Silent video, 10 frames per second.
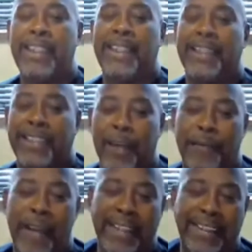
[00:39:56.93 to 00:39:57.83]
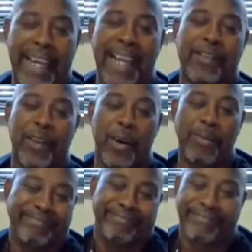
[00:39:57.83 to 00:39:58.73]
and stuff like that.
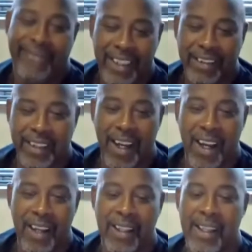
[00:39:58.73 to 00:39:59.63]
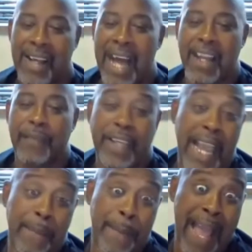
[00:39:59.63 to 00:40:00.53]
So it's I love the
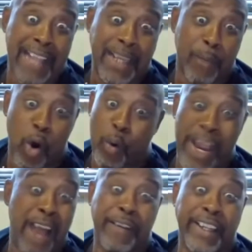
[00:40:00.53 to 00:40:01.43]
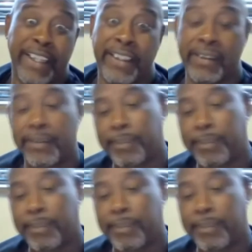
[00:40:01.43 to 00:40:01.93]
game of basketball wherever it is,